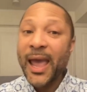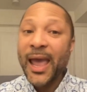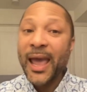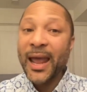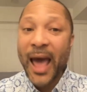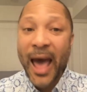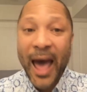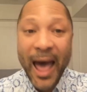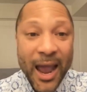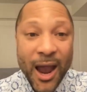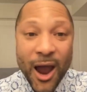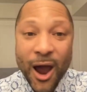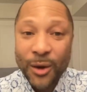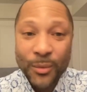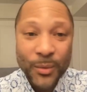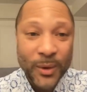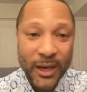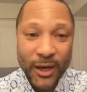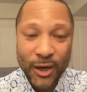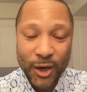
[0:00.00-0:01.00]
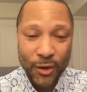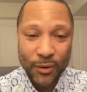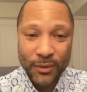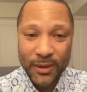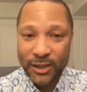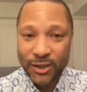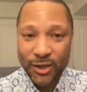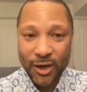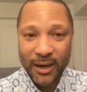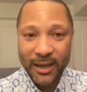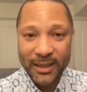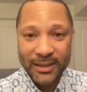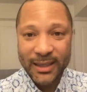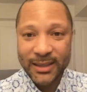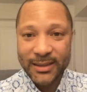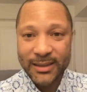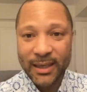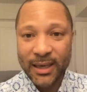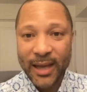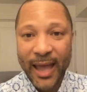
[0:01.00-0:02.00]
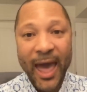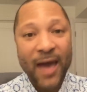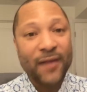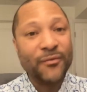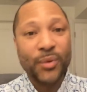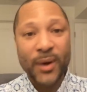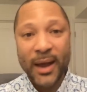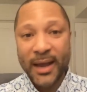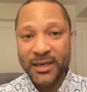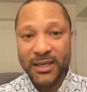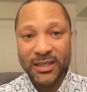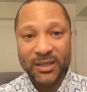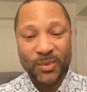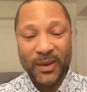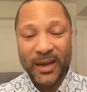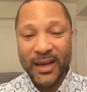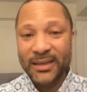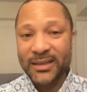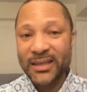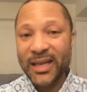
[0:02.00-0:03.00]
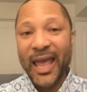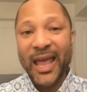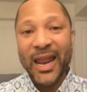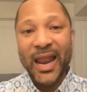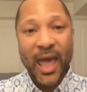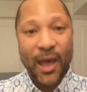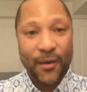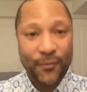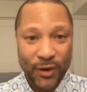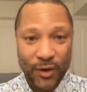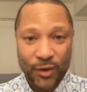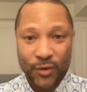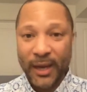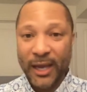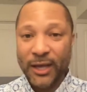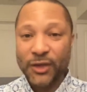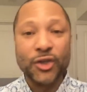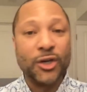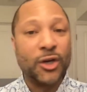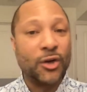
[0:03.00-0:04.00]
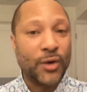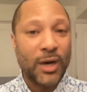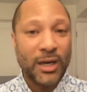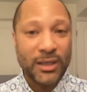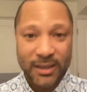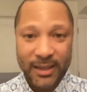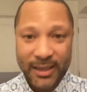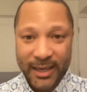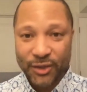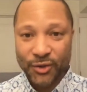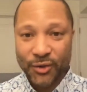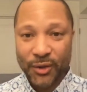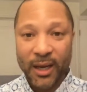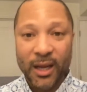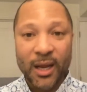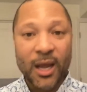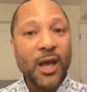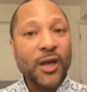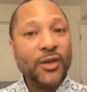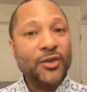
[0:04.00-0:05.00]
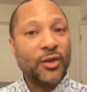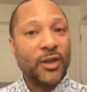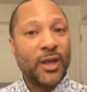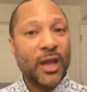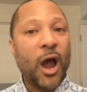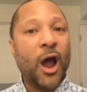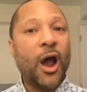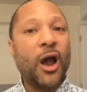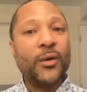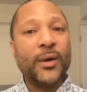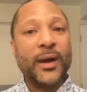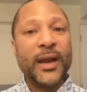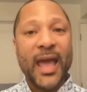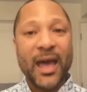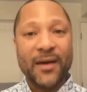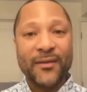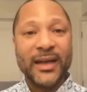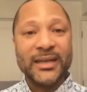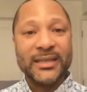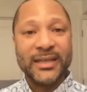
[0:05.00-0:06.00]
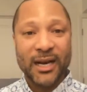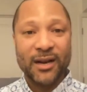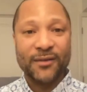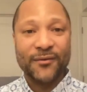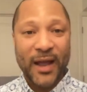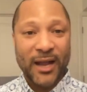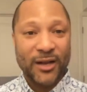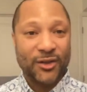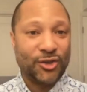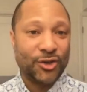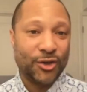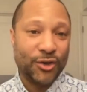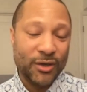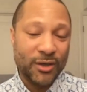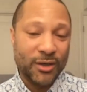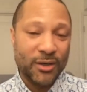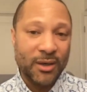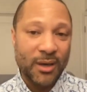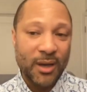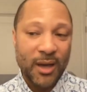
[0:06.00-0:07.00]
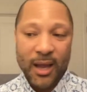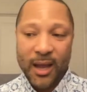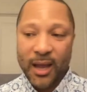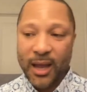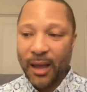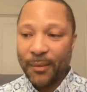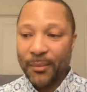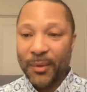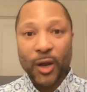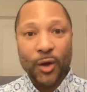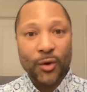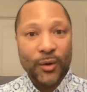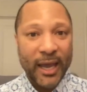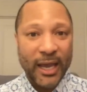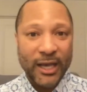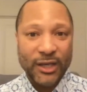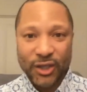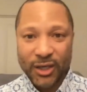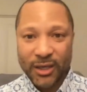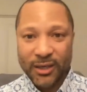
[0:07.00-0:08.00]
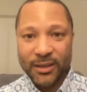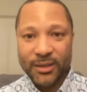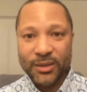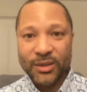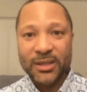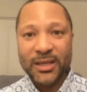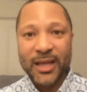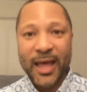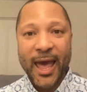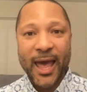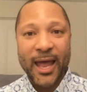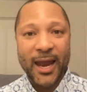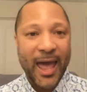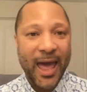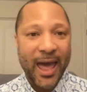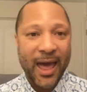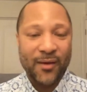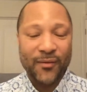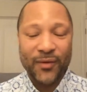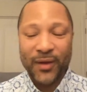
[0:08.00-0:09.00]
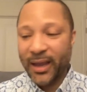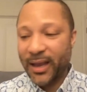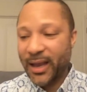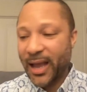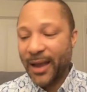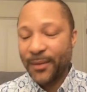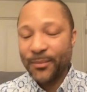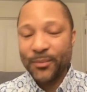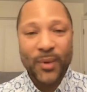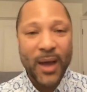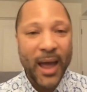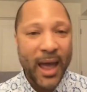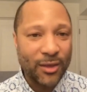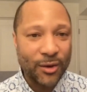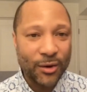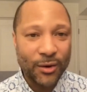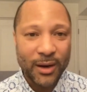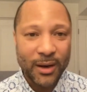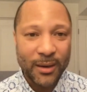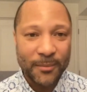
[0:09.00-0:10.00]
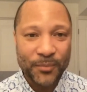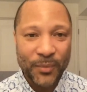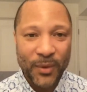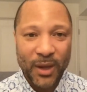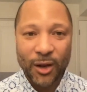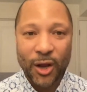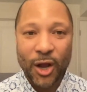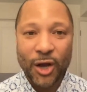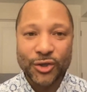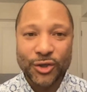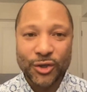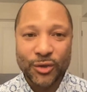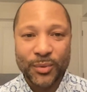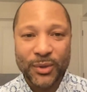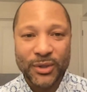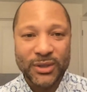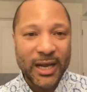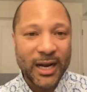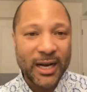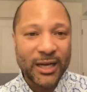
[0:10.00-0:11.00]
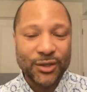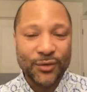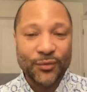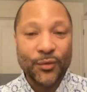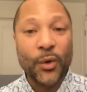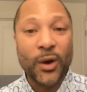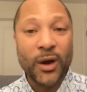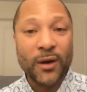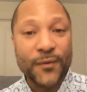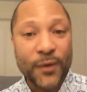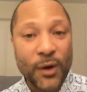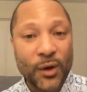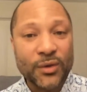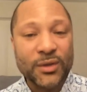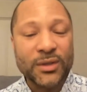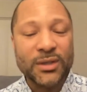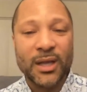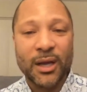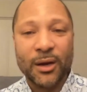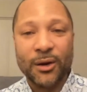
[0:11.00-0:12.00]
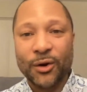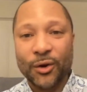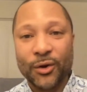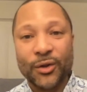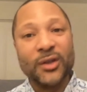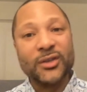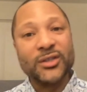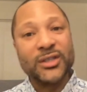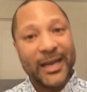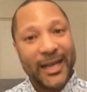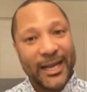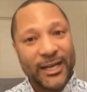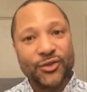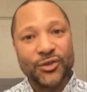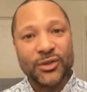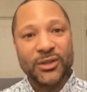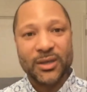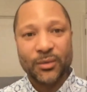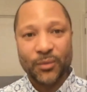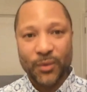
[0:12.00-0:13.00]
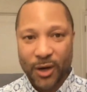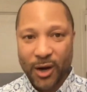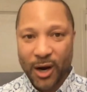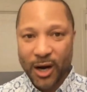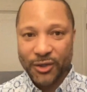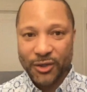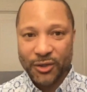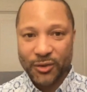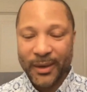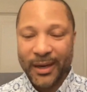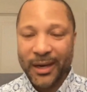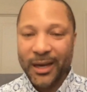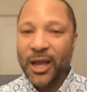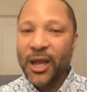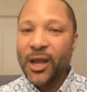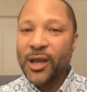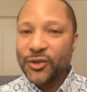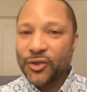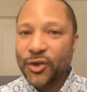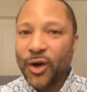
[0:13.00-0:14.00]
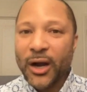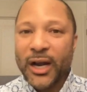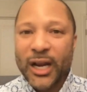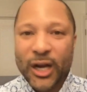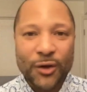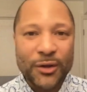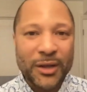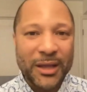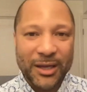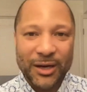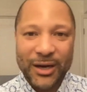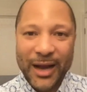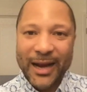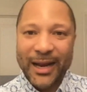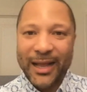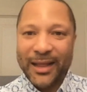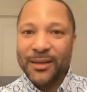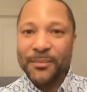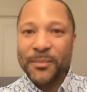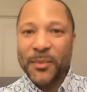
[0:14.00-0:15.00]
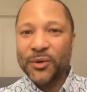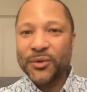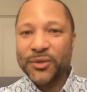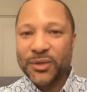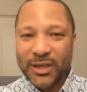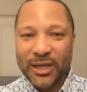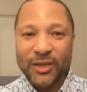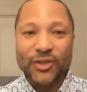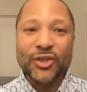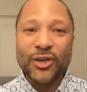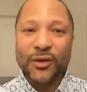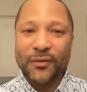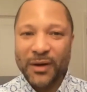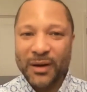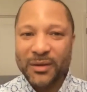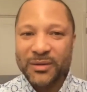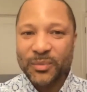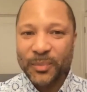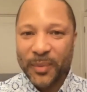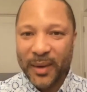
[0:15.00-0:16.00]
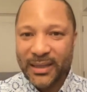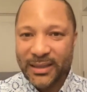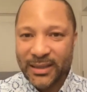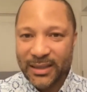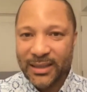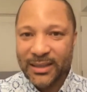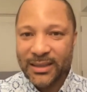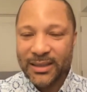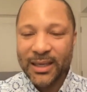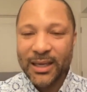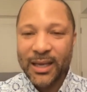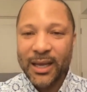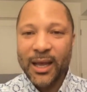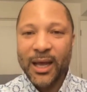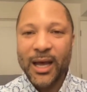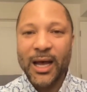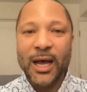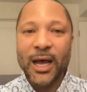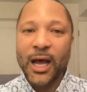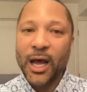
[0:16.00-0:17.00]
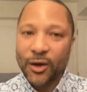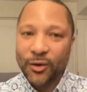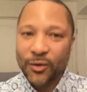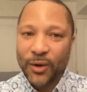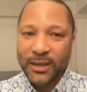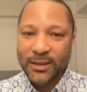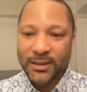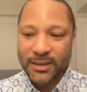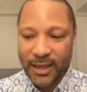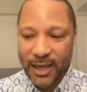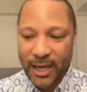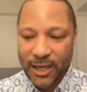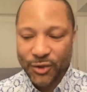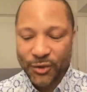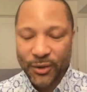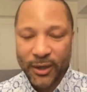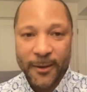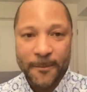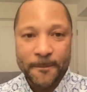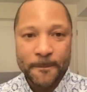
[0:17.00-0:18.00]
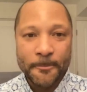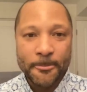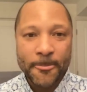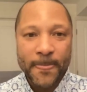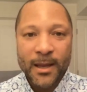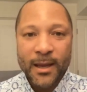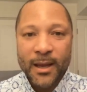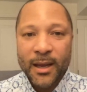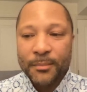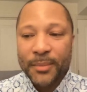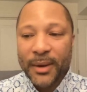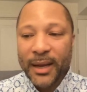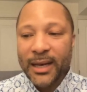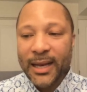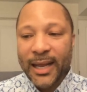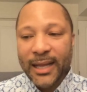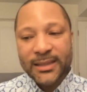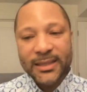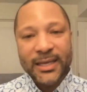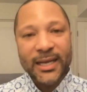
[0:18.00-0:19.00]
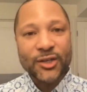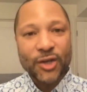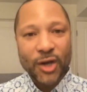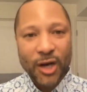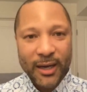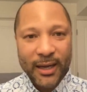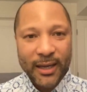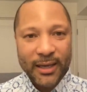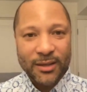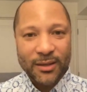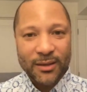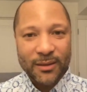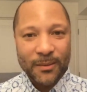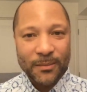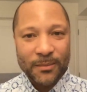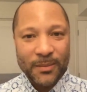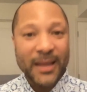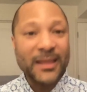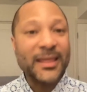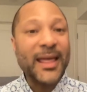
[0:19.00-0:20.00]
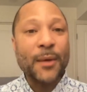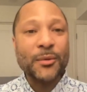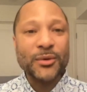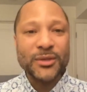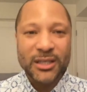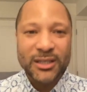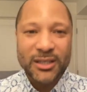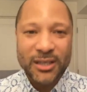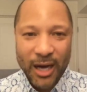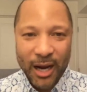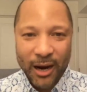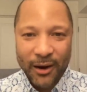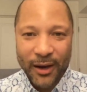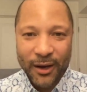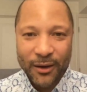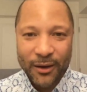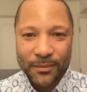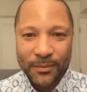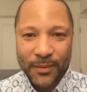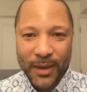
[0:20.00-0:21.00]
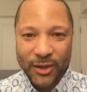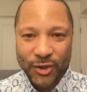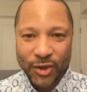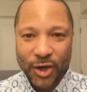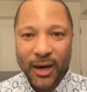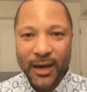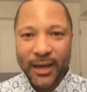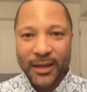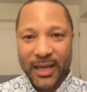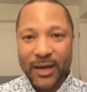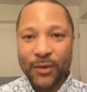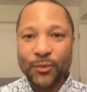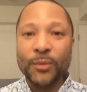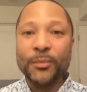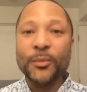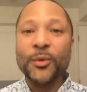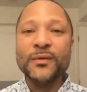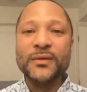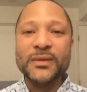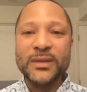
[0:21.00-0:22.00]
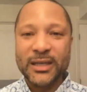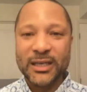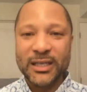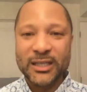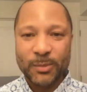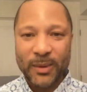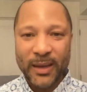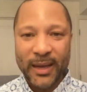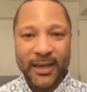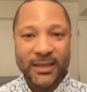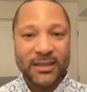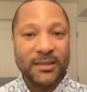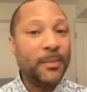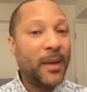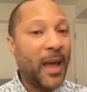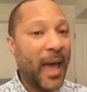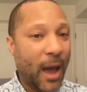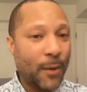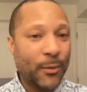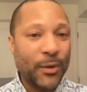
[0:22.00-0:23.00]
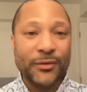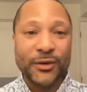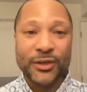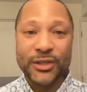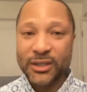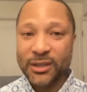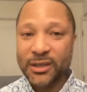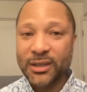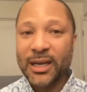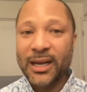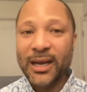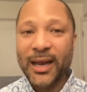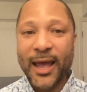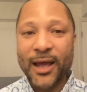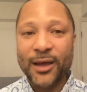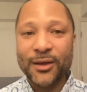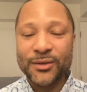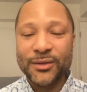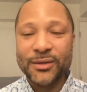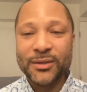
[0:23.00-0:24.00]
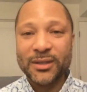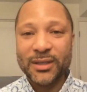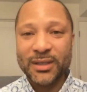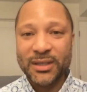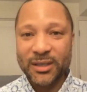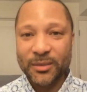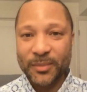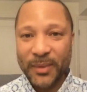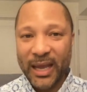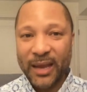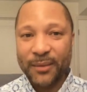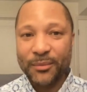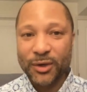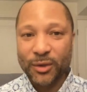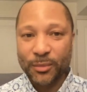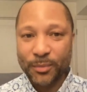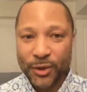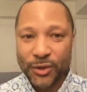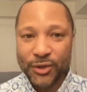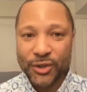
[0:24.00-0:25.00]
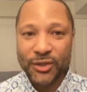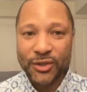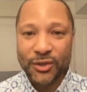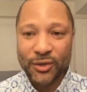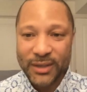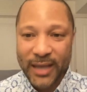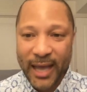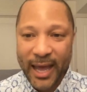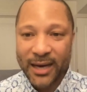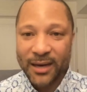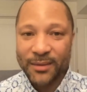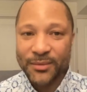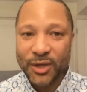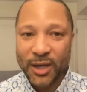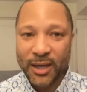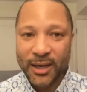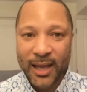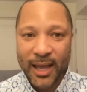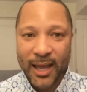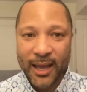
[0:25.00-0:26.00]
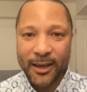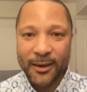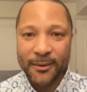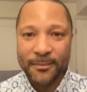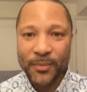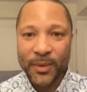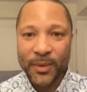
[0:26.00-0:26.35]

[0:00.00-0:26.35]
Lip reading: And I already know that Target doesn't have pride displays in every location across the country. So they already have identified certain locations that have either a larger percentage of queer folks there, or there's an interest in regards to it. So I already know that they're not in the most conservative spaces across the country. But let's say Target, that was a scenario, and Target then removes the displays, however, still allows to be able to purchase those items online.